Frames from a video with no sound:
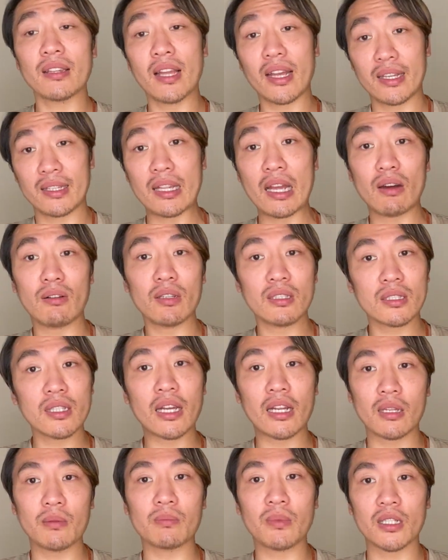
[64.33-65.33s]
like now it's
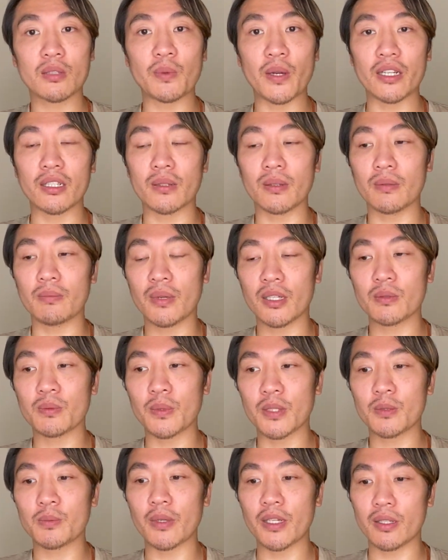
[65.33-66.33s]
getting much better, much
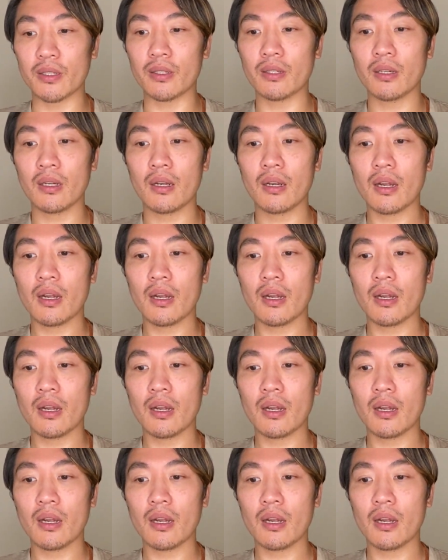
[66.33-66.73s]
better.